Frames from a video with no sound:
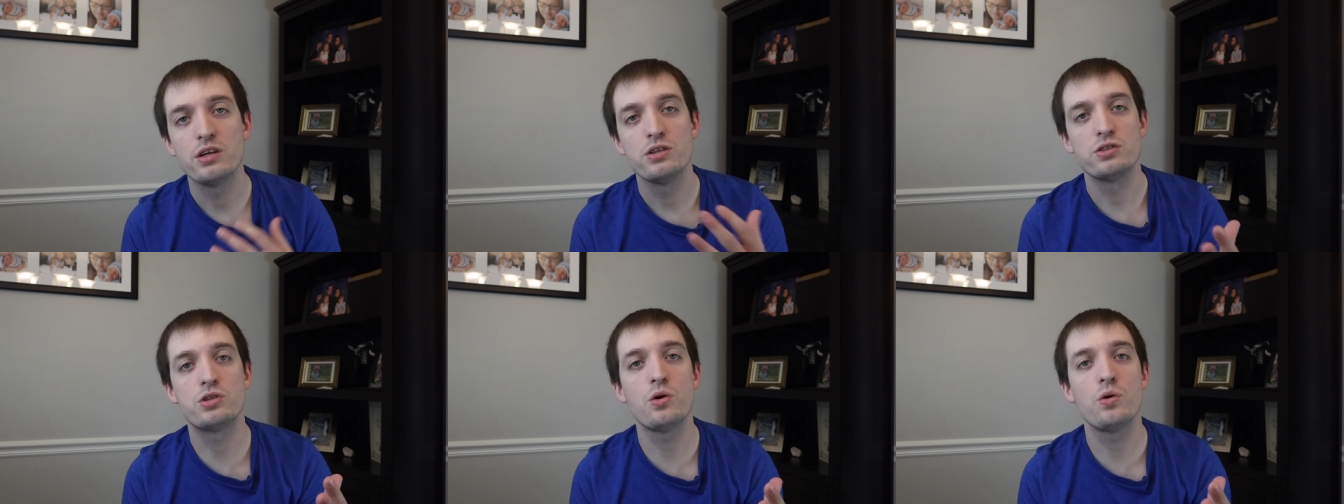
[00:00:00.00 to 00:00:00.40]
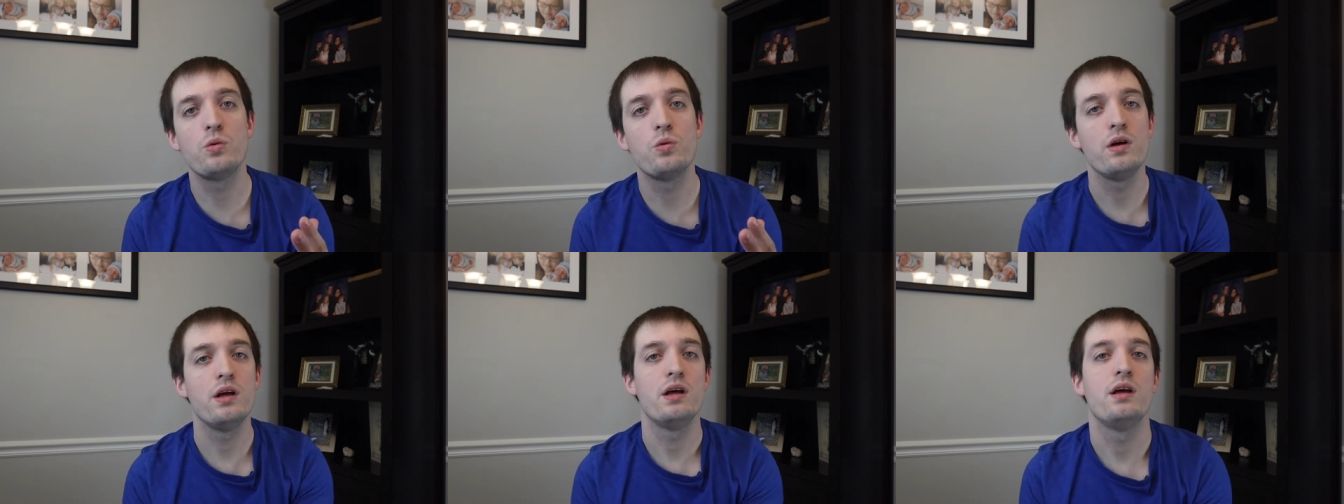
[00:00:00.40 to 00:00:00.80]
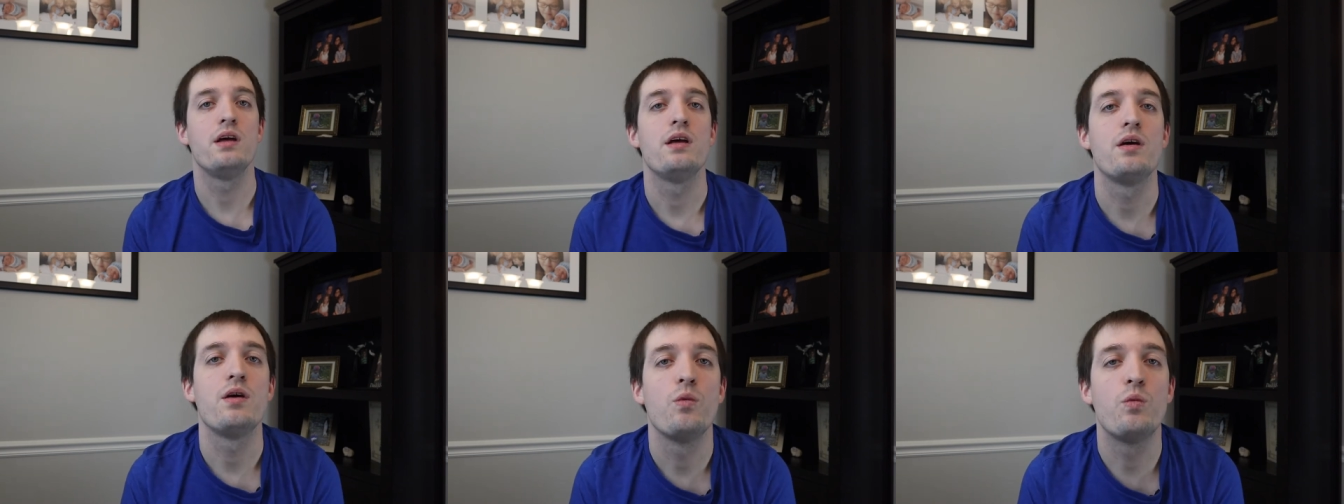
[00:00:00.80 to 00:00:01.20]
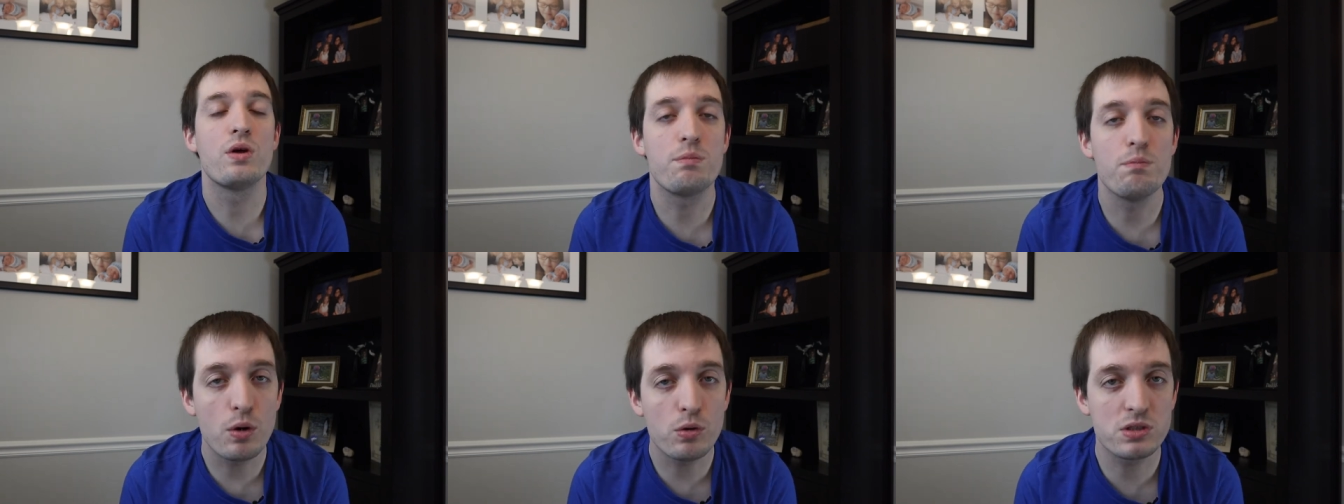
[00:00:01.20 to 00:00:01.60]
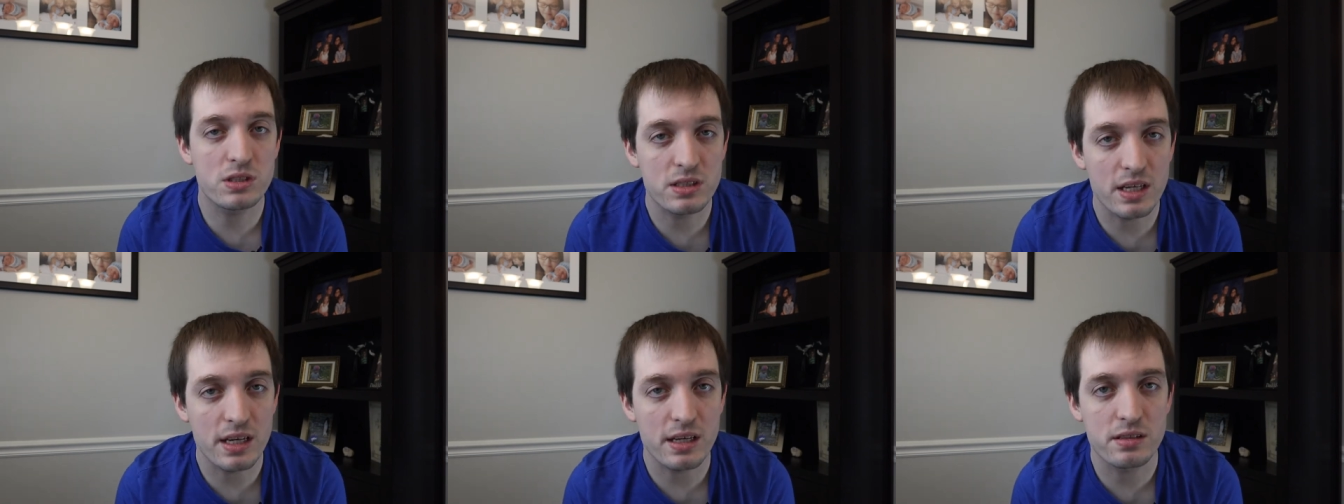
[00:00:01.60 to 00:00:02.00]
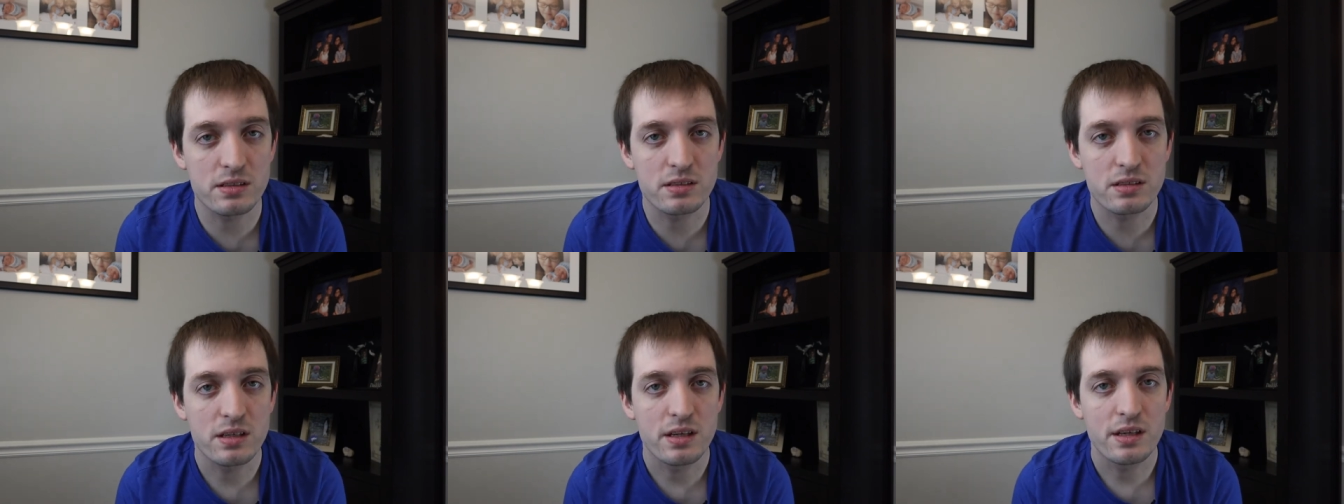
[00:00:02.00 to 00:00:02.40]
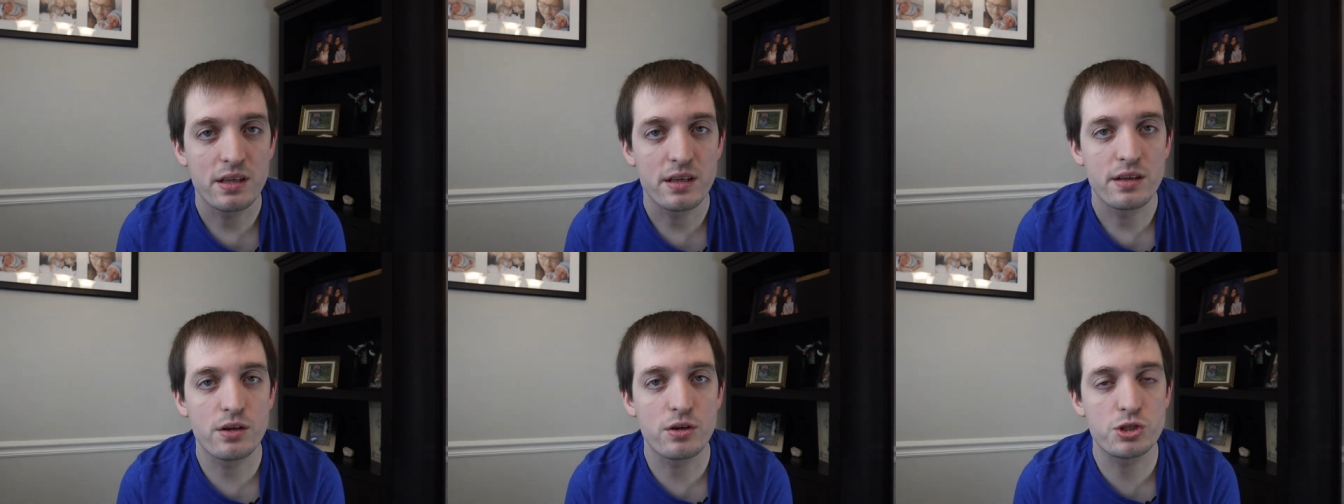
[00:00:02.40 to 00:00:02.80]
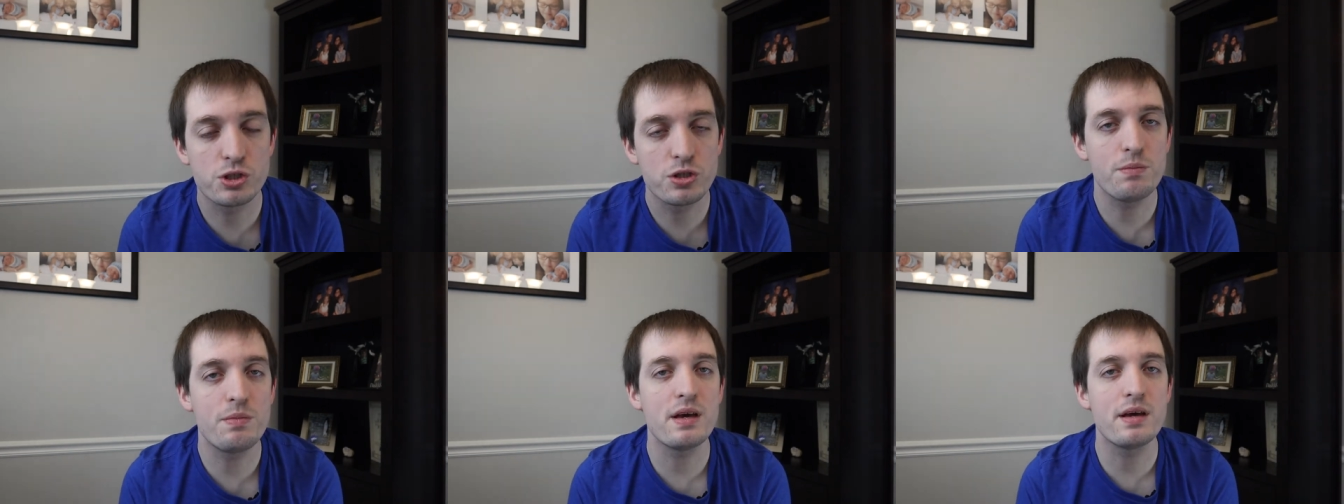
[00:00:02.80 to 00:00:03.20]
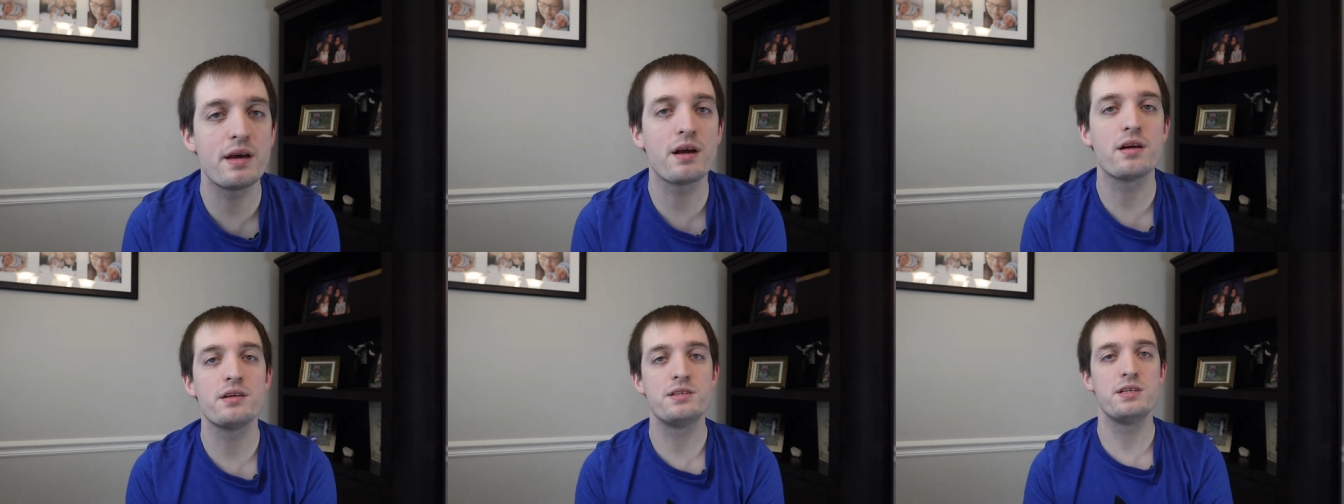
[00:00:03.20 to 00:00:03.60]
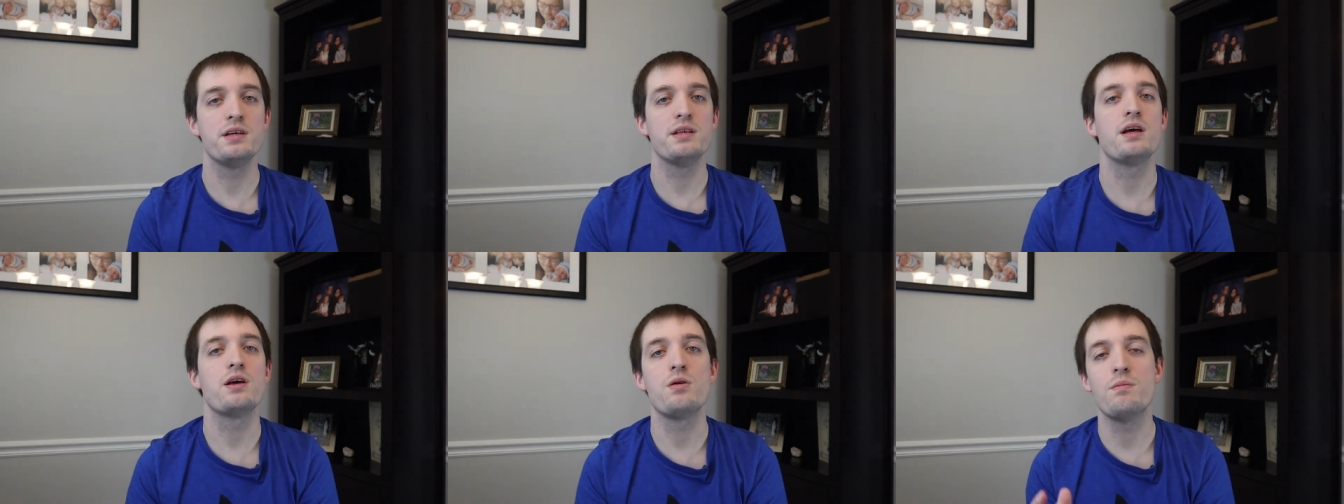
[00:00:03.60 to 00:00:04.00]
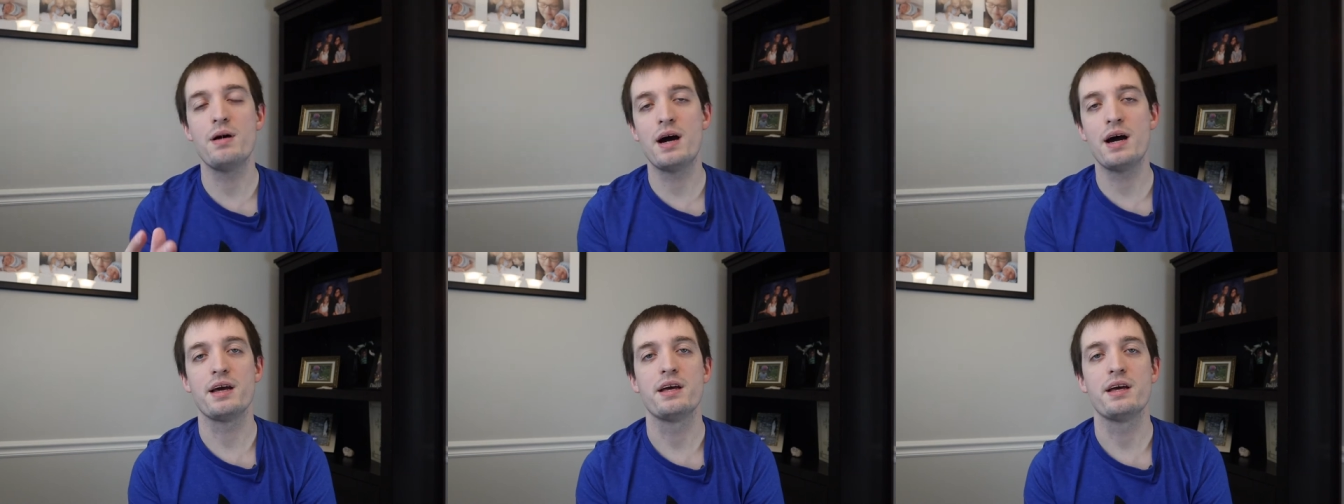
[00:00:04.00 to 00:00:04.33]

So with most things, there should be a guarantee that you buy,